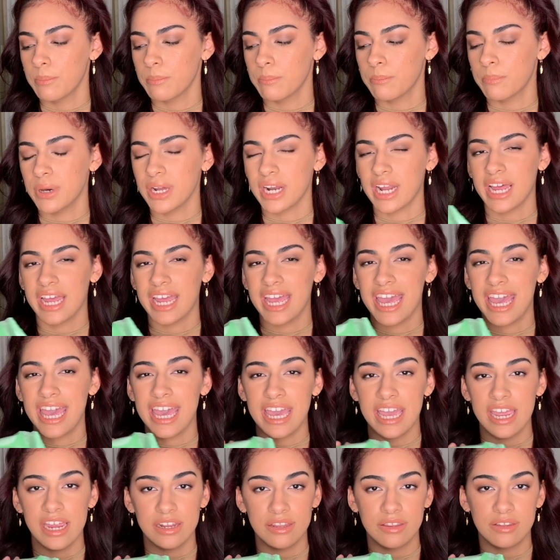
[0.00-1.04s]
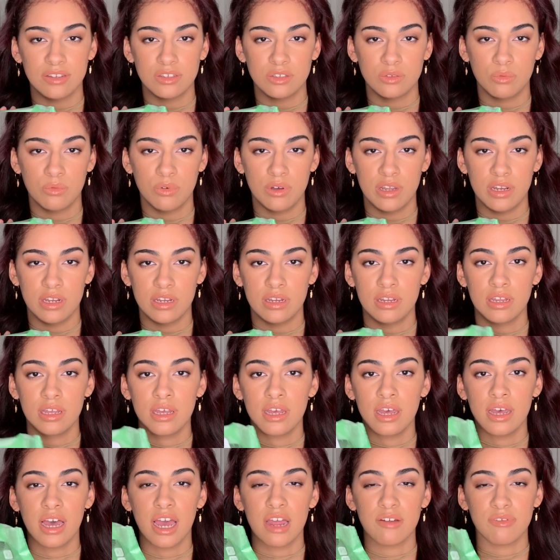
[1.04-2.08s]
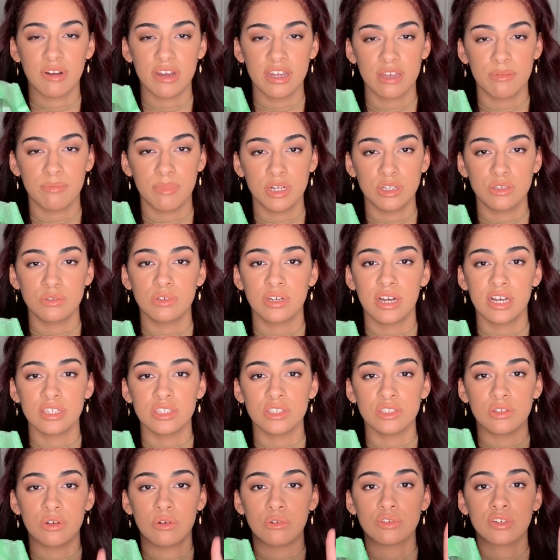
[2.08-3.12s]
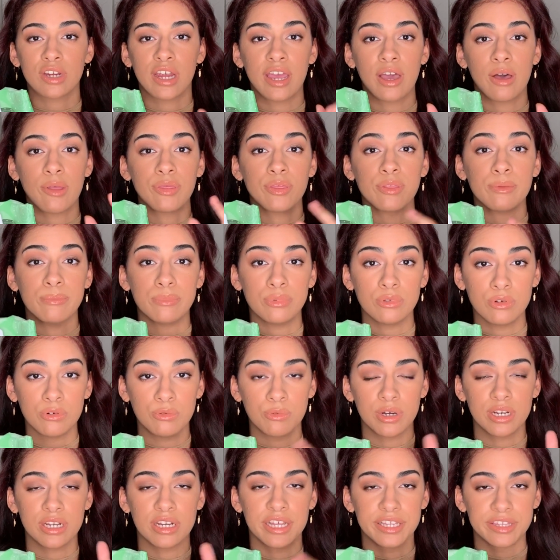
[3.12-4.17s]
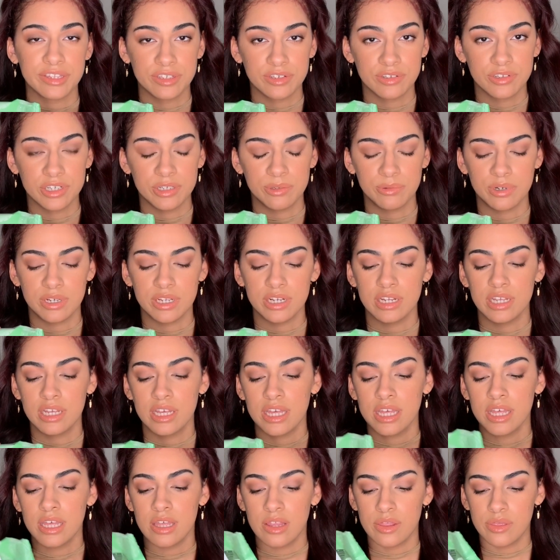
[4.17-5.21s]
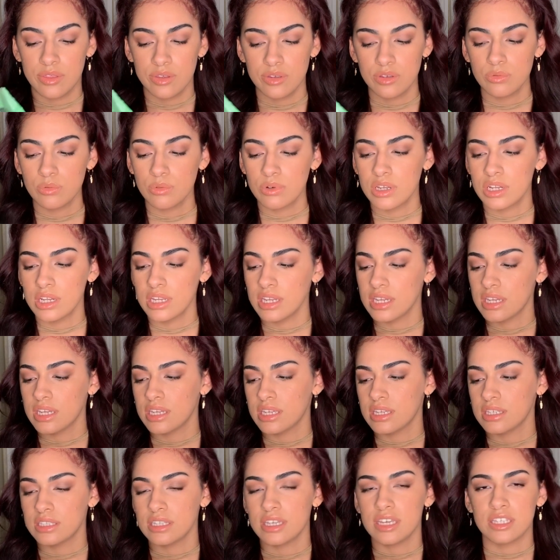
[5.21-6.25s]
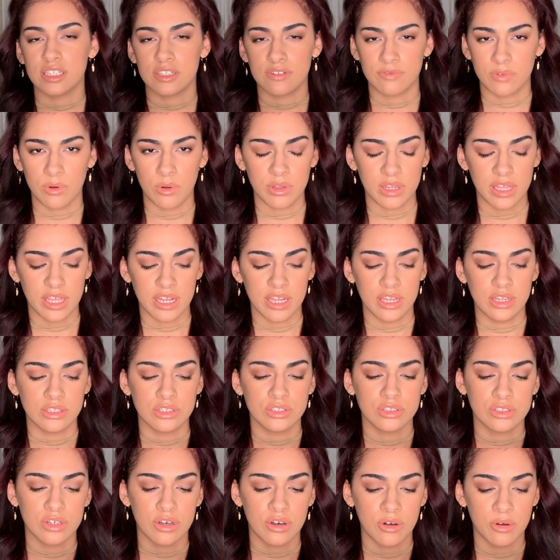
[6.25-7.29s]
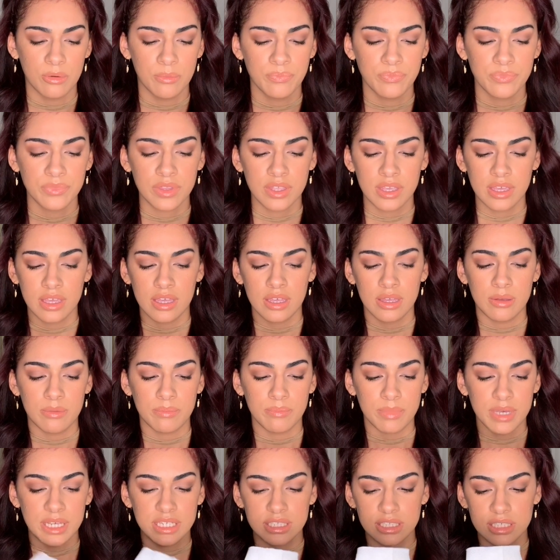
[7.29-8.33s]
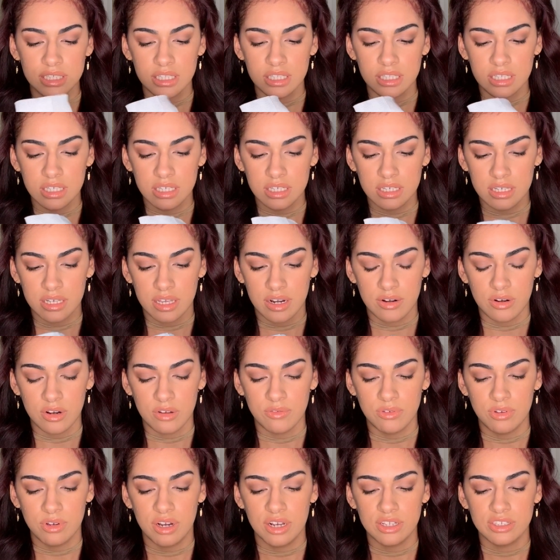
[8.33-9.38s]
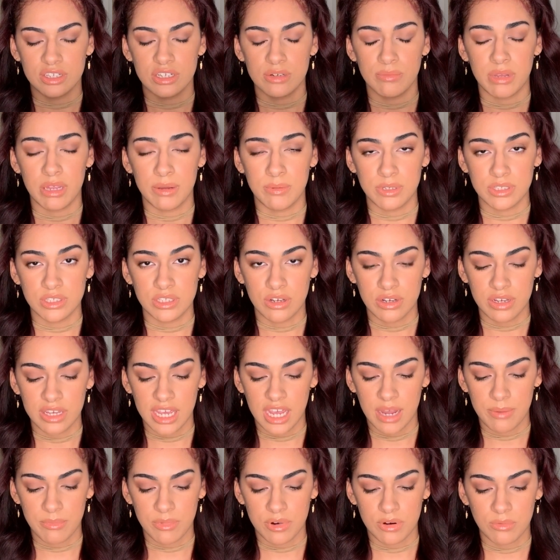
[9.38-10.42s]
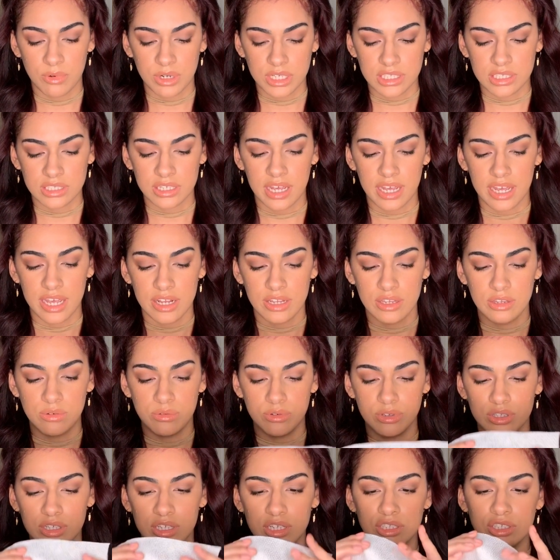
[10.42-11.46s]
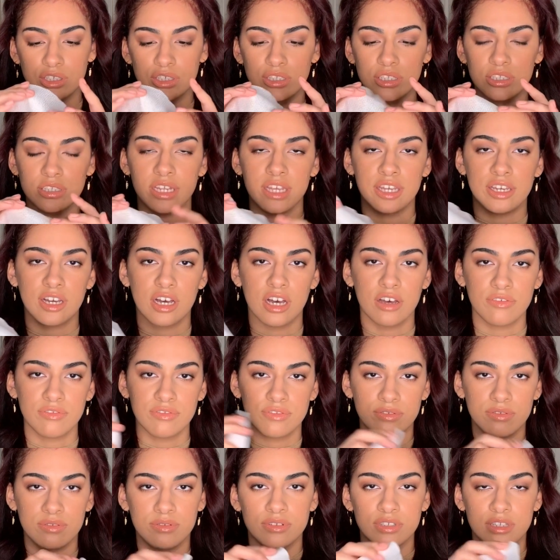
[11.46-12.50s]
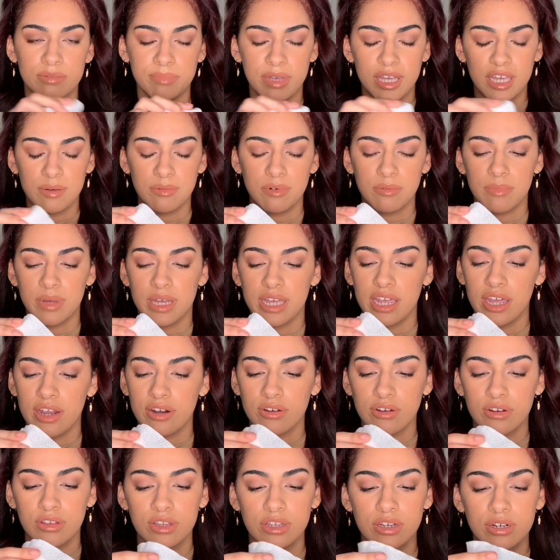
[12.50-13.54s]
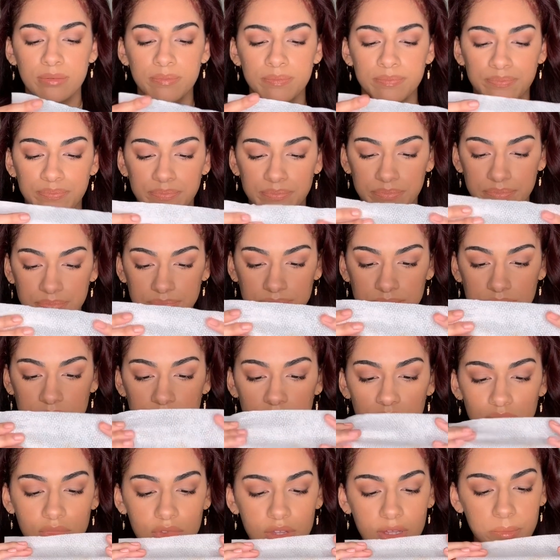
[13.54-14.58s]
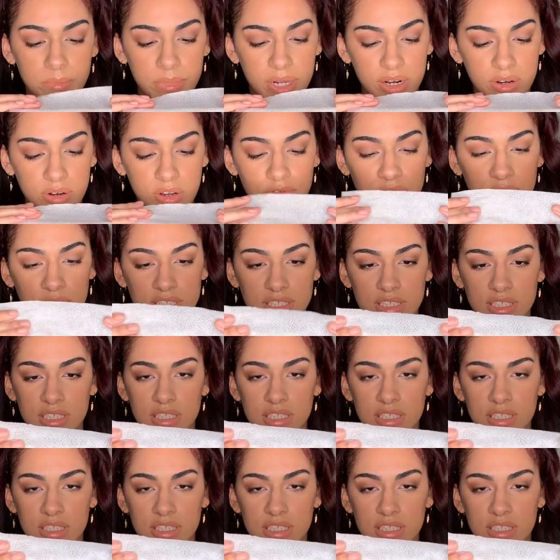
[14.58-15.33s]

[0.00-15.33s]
But I hate this one. I recommend you guys to go try out the blue one, not the green one. This one is exfoliating. So basically, I don't know if you guys are going to be able to see on camera, which I had used this just to take off some makeup with my hand earlier. But I don't know if you guys can